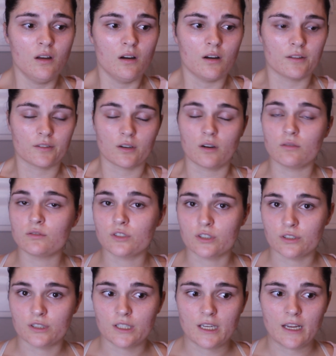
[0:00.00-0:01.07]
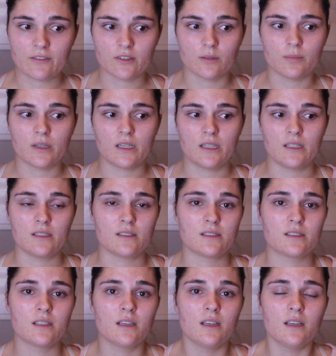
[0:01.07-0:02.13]
on their own journey, everybody
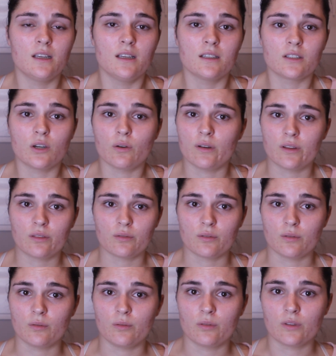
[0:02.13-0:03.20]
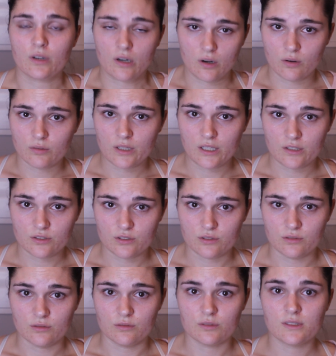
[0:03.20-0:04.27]
is going through their own
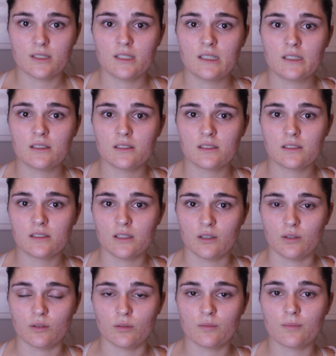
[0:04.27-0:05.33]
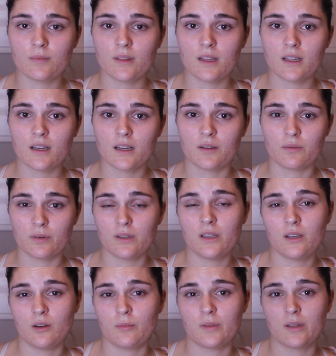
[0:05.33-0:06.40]
issues, so I
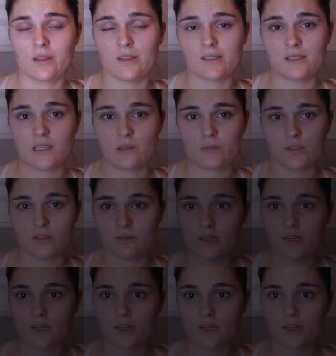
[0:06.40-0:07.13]
really hope that this helps you